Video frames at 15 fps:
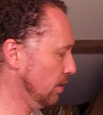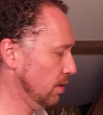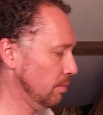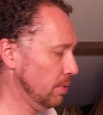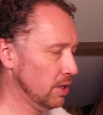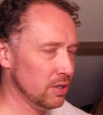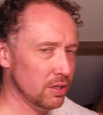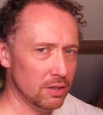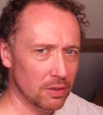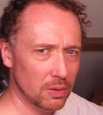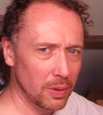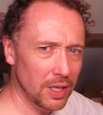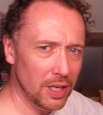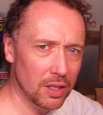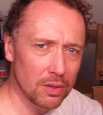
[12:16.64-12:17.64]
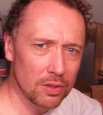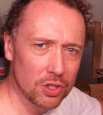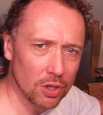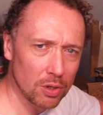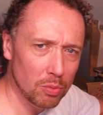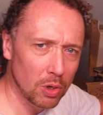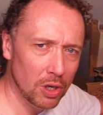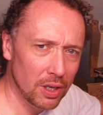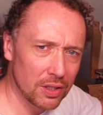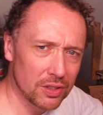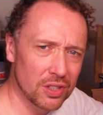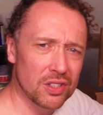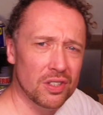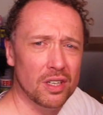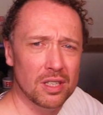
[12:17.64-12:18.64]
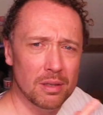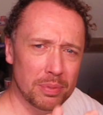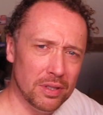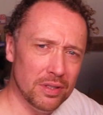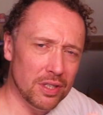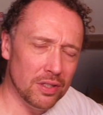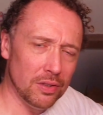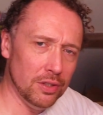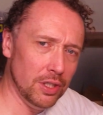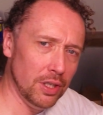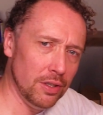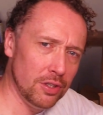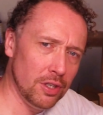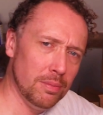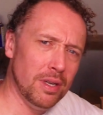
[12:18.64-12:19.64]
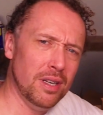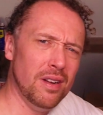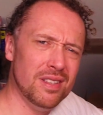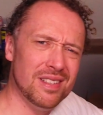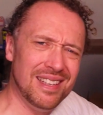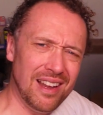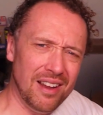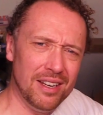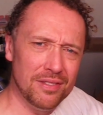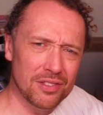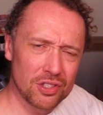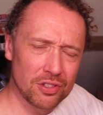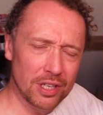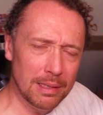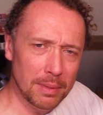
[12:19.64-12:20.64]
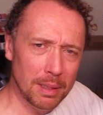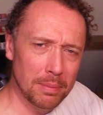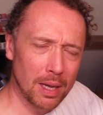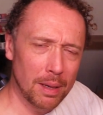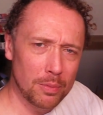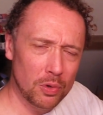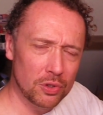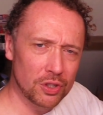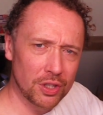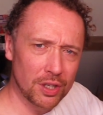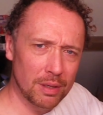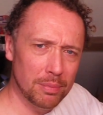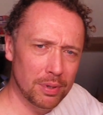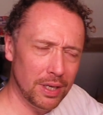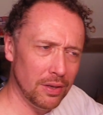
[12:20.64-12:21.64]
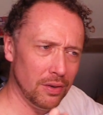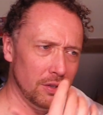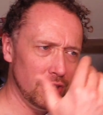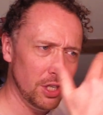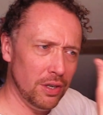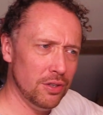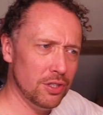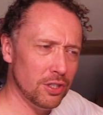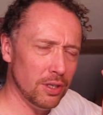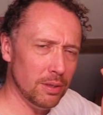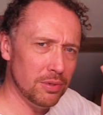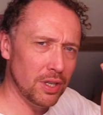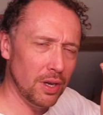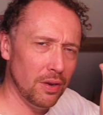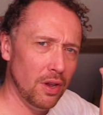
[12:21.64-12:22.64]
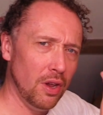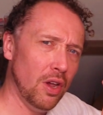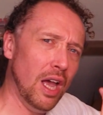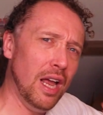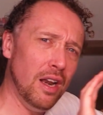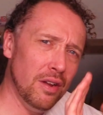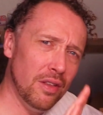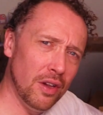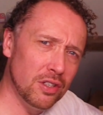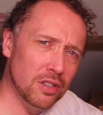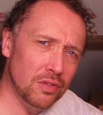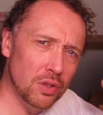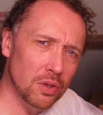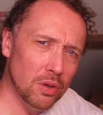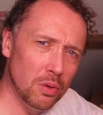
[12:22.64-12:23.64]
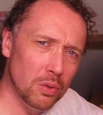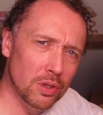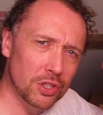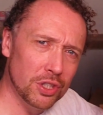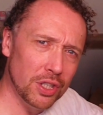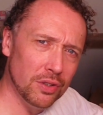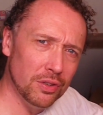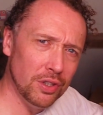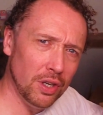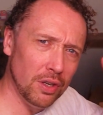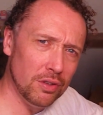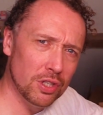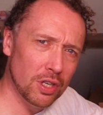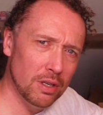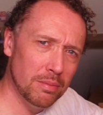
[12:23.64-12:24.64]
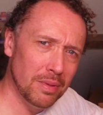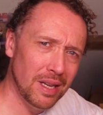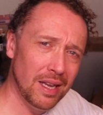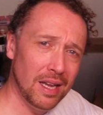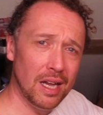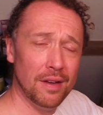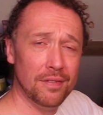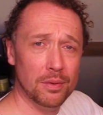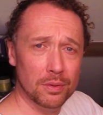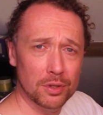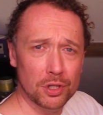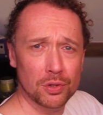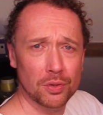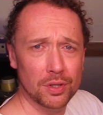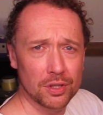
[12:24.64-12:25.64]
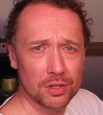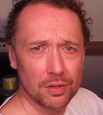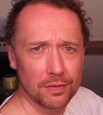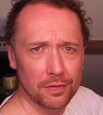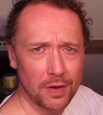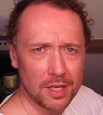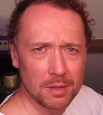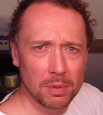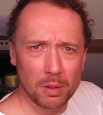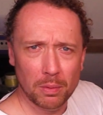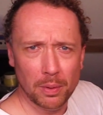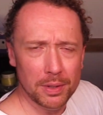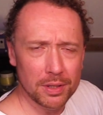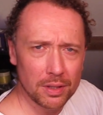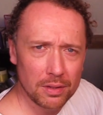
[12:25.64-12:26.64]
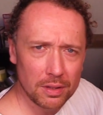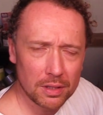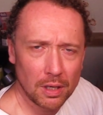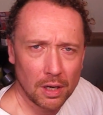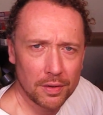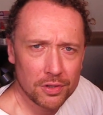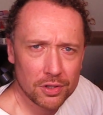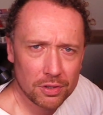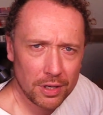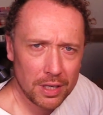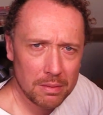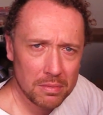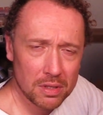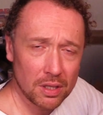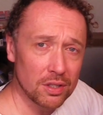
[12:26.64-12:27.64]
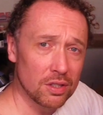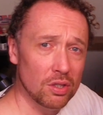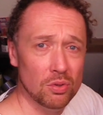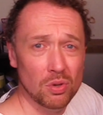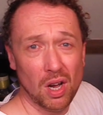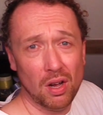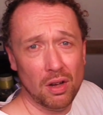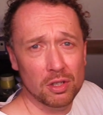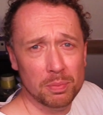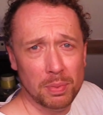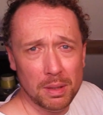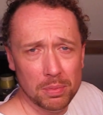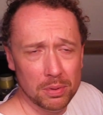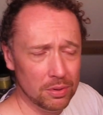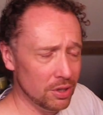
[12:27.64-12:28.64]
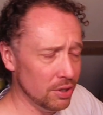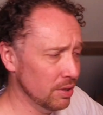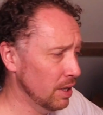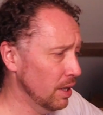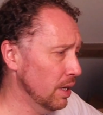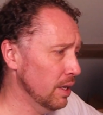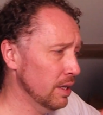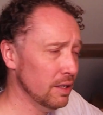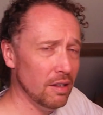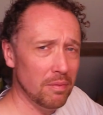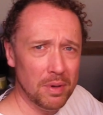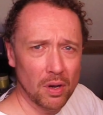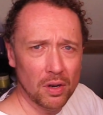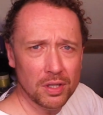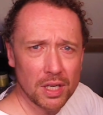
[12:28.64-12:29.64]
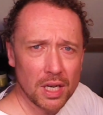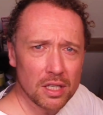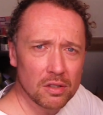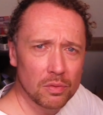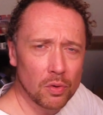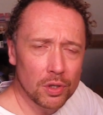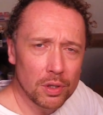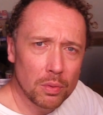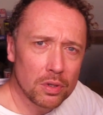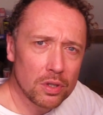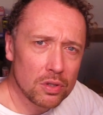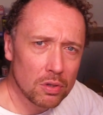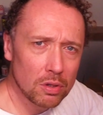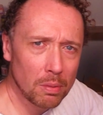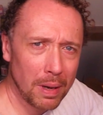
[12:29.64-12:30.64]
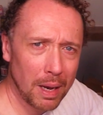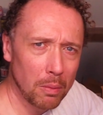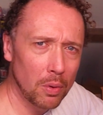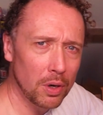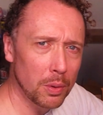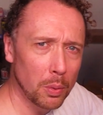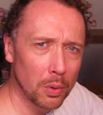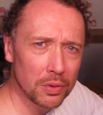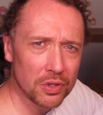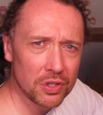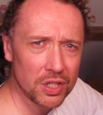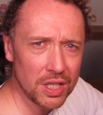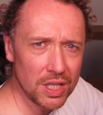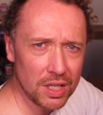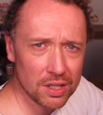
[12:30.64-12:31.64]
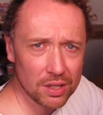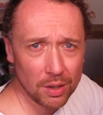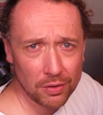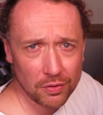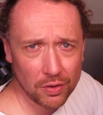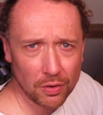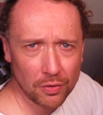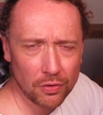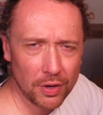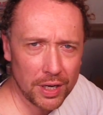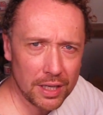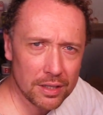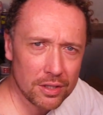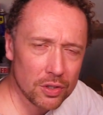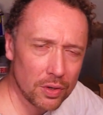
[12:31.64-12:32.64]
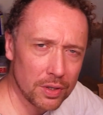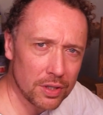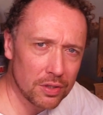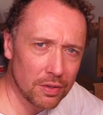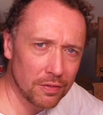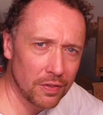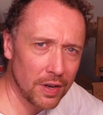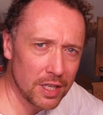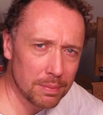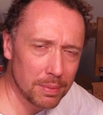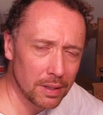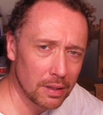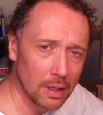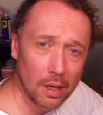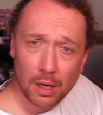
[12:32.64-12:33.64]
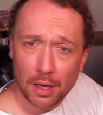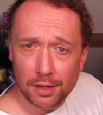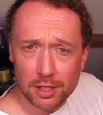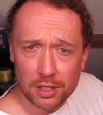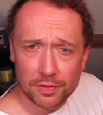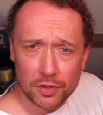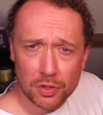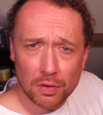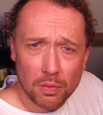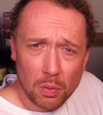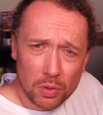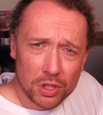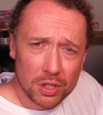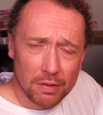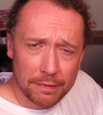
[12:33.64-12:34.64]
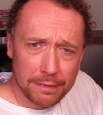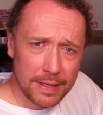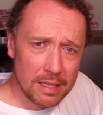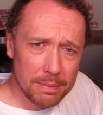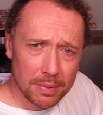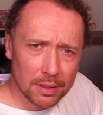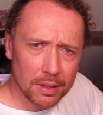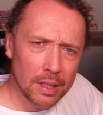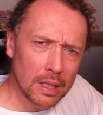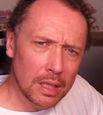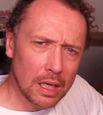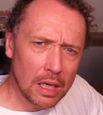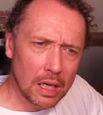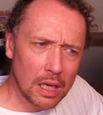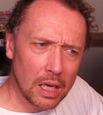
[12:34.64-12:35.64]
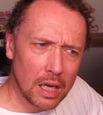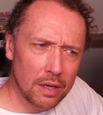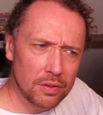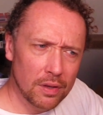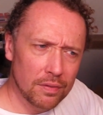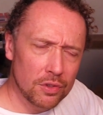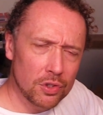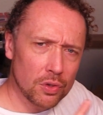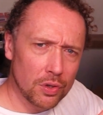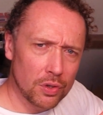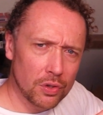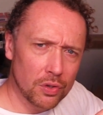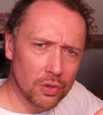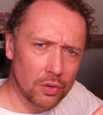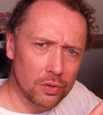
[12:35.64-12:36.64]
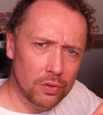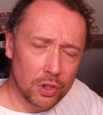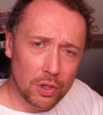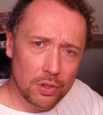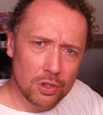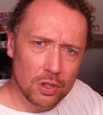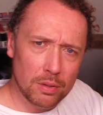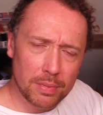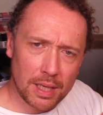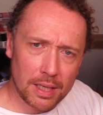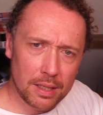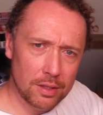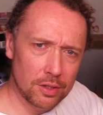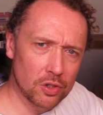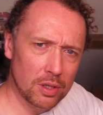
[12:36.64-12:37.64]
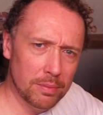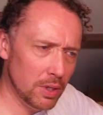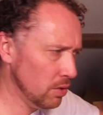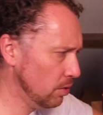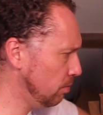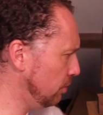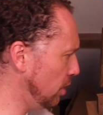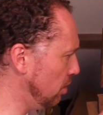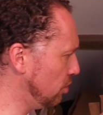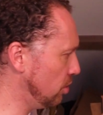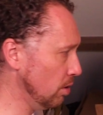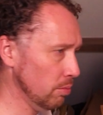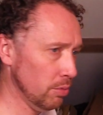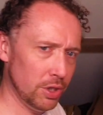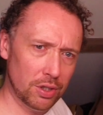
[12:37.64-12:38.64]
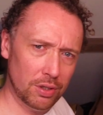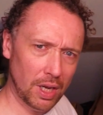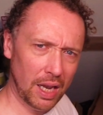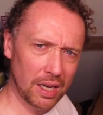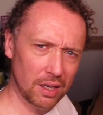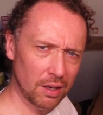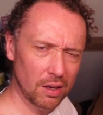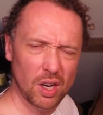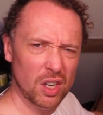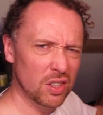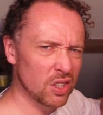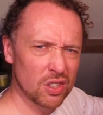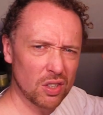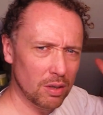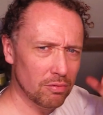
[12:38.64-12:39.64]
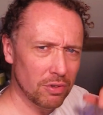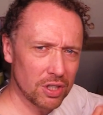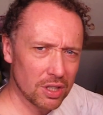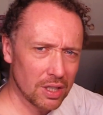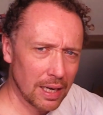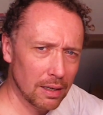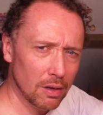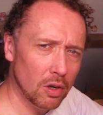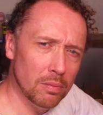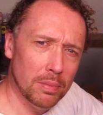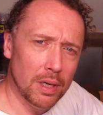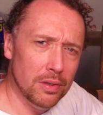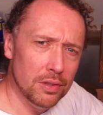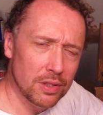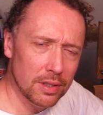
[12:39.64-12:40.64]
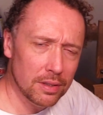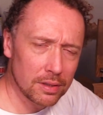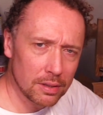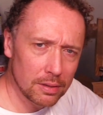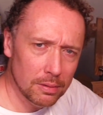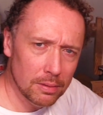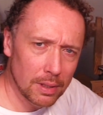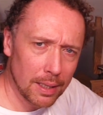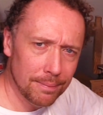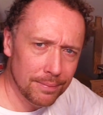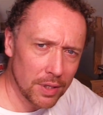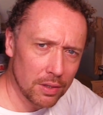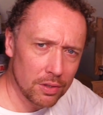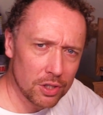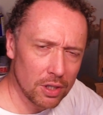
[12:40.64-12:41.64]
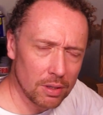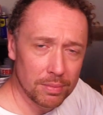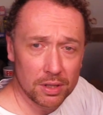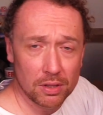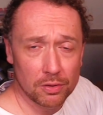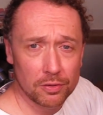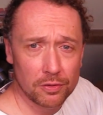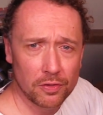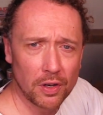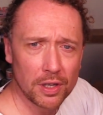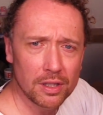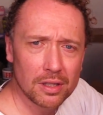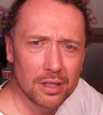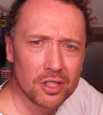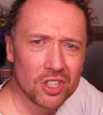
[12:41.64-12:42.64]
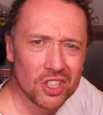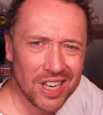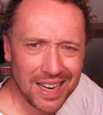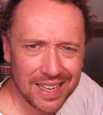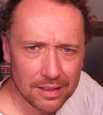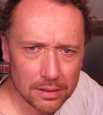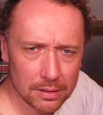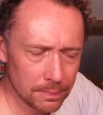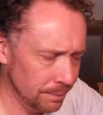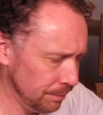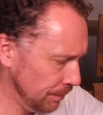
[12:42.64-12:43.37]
because of the way YouTube works, because I'm going to put this on YouTube. I know it's live streaming, but I'm also going to put it on YouTube. So hello those of you who are watching on YouTube. If you want to join us on Facebook where we do these live streams, I do ask people to give me ideas of what you want to talk about, what you want to see, so feel free to join us on Facebook. And those of us who are watching on Facebook, if you haven't joined us on YouTube, then join me on YouTube, which you can do. Just type Richard Head Longbows into YouTube and you'll find our channel.